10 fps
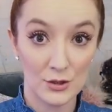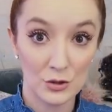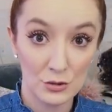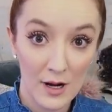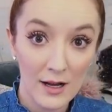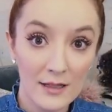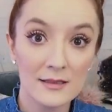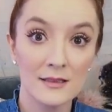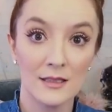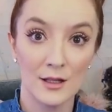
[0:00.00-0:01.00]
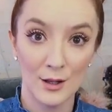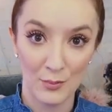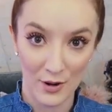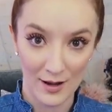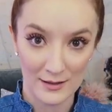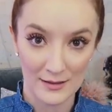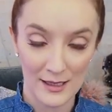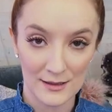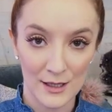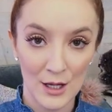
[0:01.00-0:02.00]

Trust the process.